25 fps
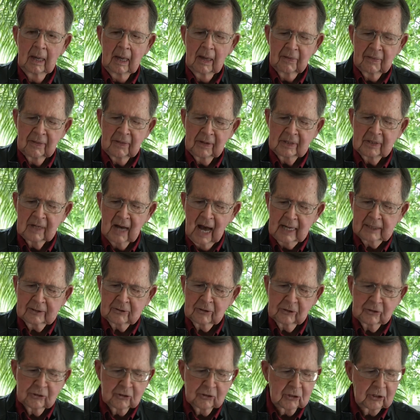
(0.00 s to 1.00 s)
The
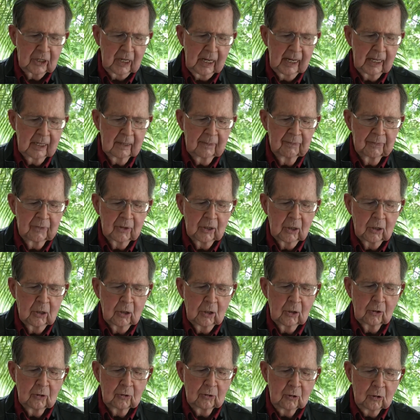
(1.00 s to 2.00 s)
doctor said,
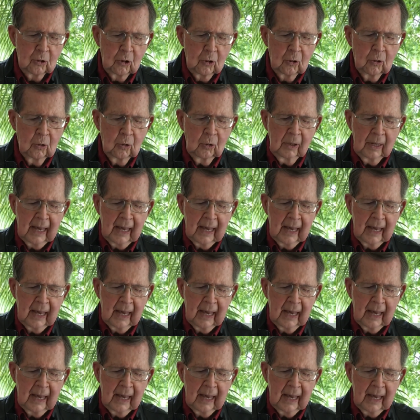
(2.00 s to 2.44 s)
"You